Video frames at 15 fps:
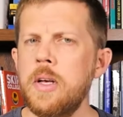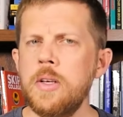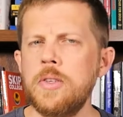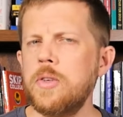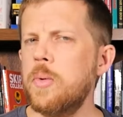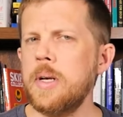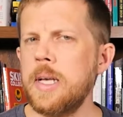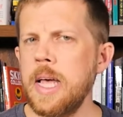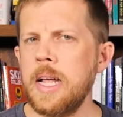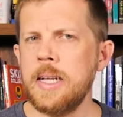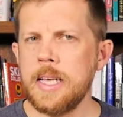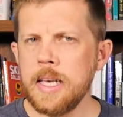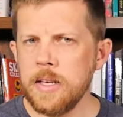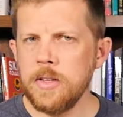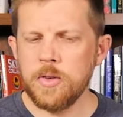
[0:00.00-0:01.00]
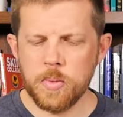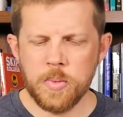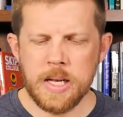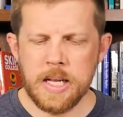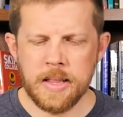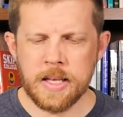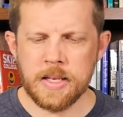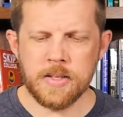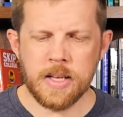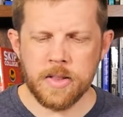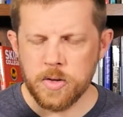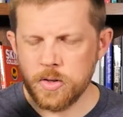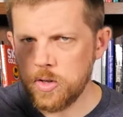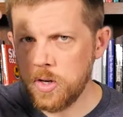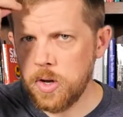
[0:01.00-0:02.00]
So again, kids are reading this, and
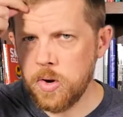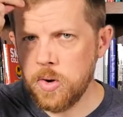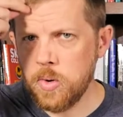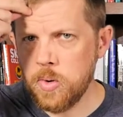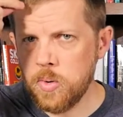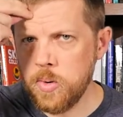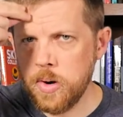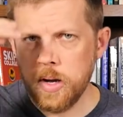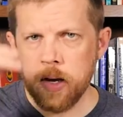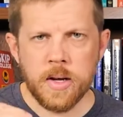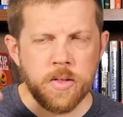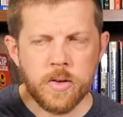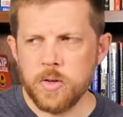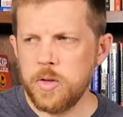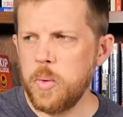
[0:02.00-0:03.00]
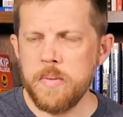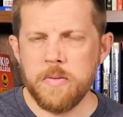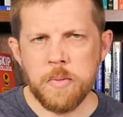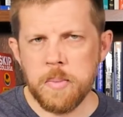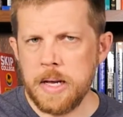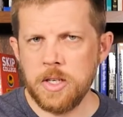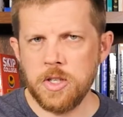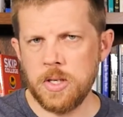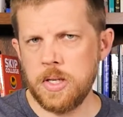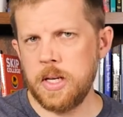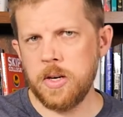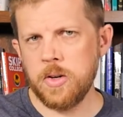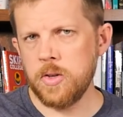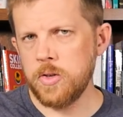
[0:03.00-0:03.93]
there's no information here.